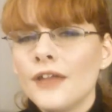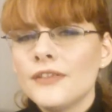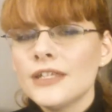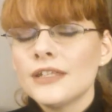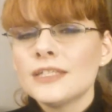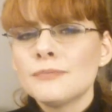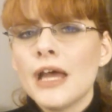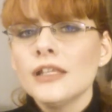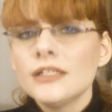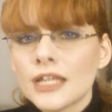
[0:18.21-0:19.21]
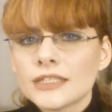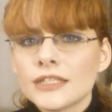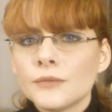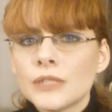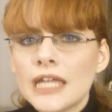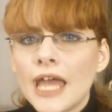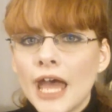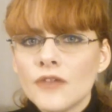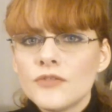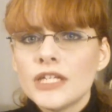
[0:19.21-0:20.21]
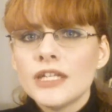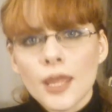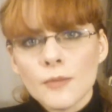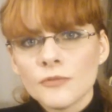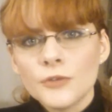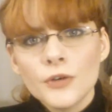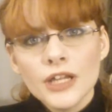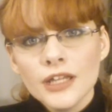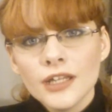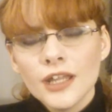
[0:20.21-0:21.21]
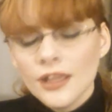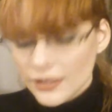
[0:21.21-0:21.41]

This palette doesn't really have a name for it.